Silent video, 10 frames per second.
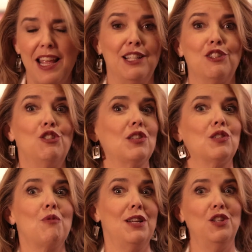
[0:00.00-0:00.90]
it's
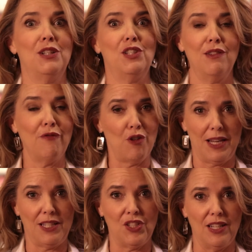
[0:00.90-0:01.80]
just way too much
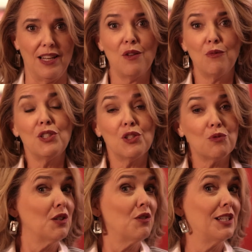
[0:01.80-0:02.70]
information, which is
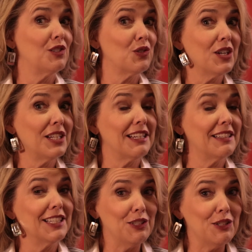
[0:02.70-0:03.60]
really great
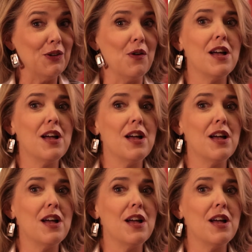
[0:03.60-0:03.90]
storytelling, too.